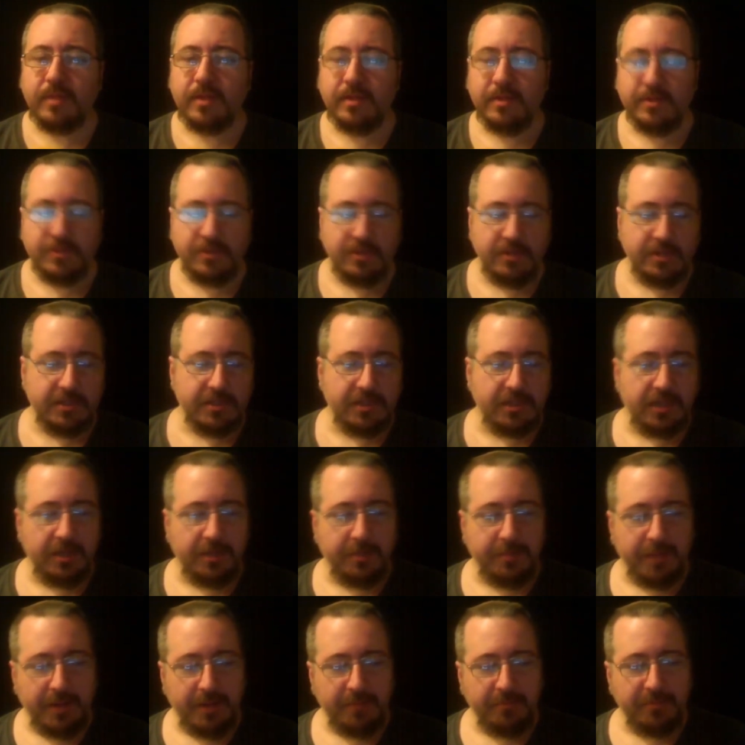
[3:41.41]
So let's
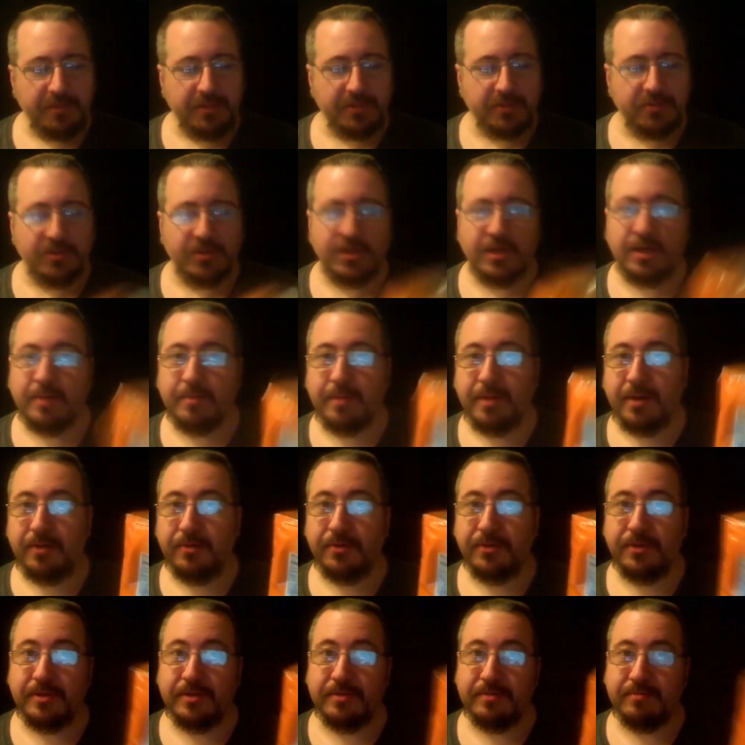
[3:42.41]
pop this one in our
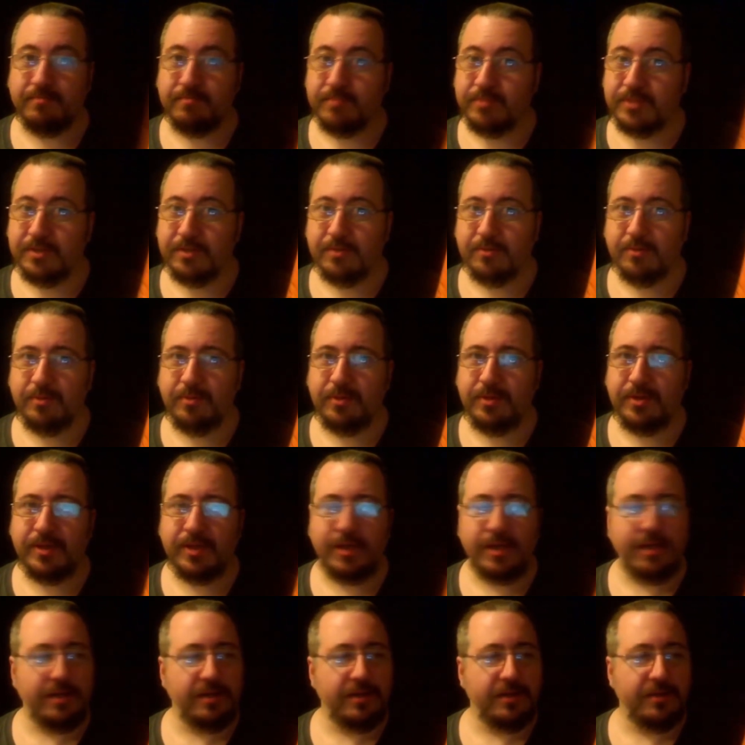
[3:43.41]
mouth and see what we
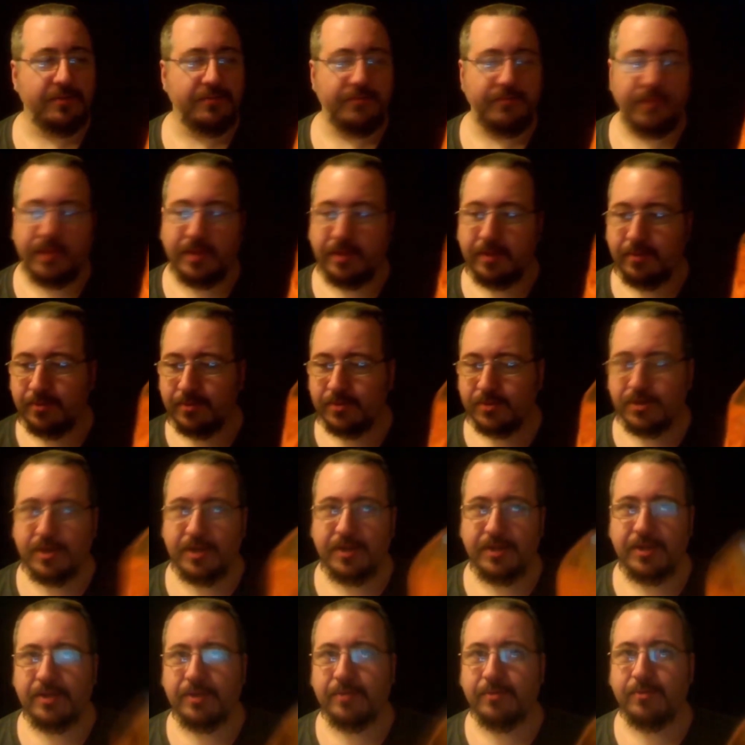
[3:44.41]
think, and then we'll try
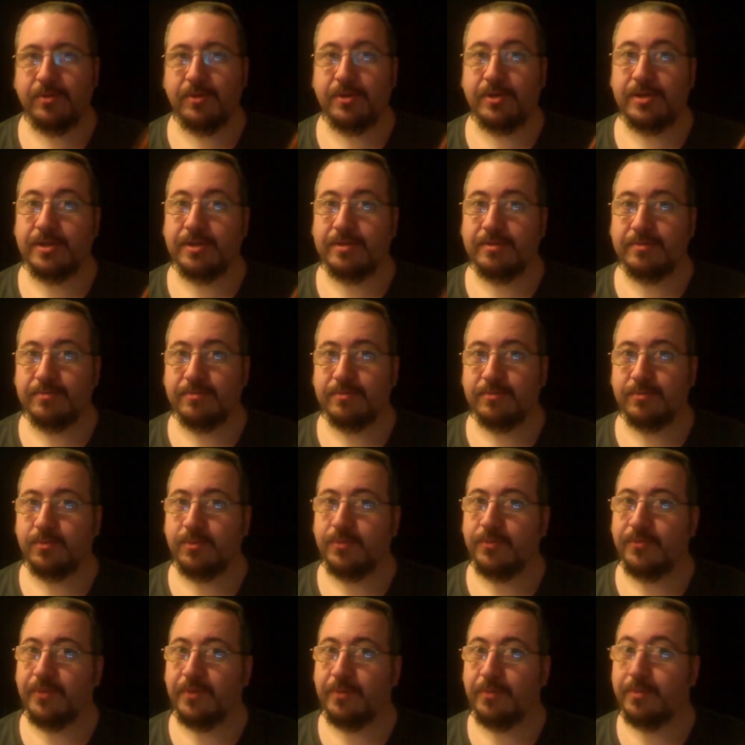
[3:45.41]
the other one and we'll
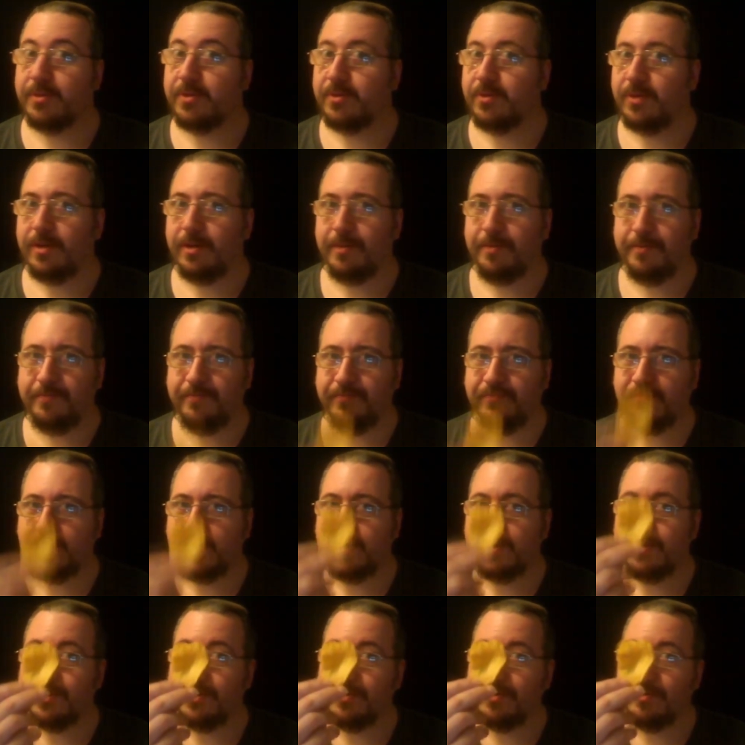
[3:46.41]
vote between them.
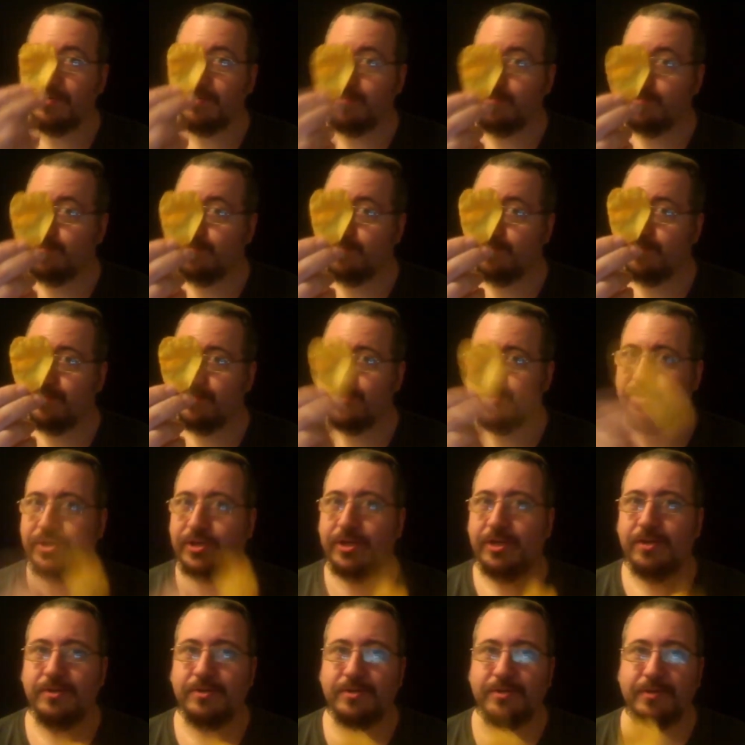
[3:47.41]
So
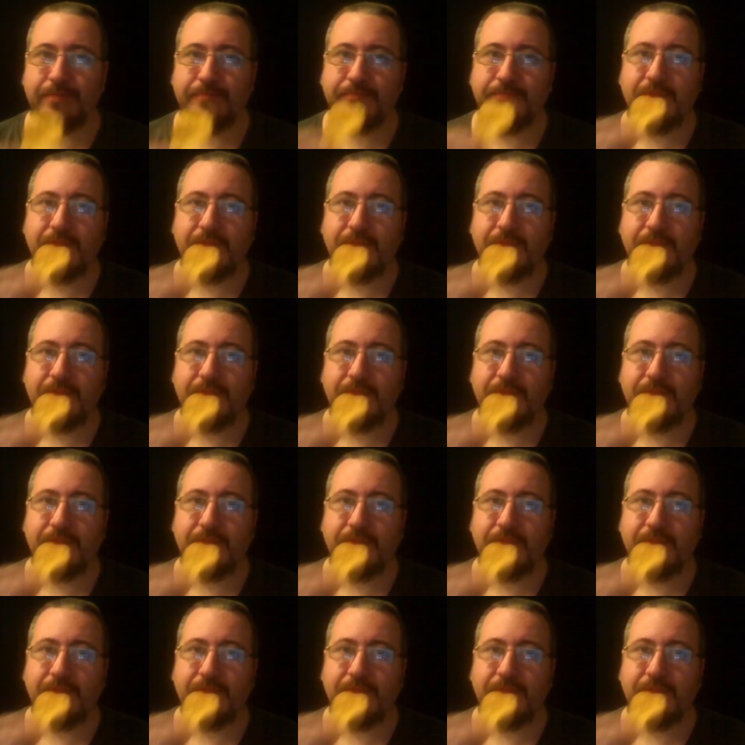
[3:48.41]
cheers.